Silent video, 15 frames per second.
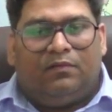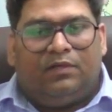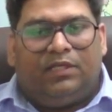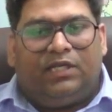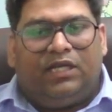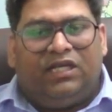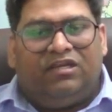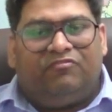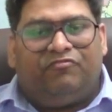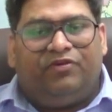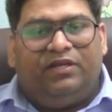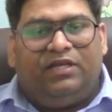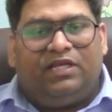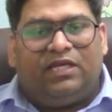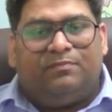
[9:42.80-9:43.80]
Okay,
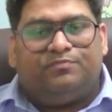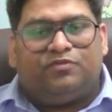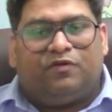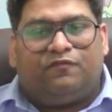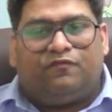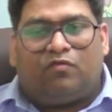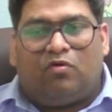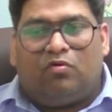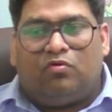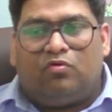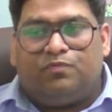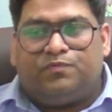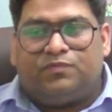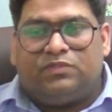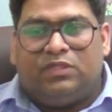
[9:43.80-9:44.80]
different types of rock
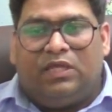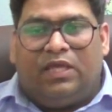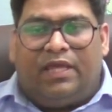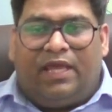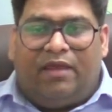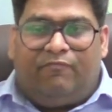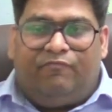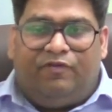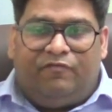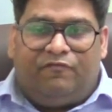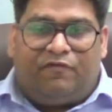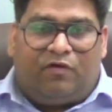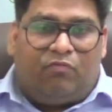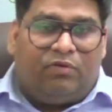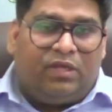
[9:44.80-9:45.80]
groups have been
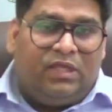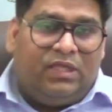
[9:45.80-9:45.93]
found.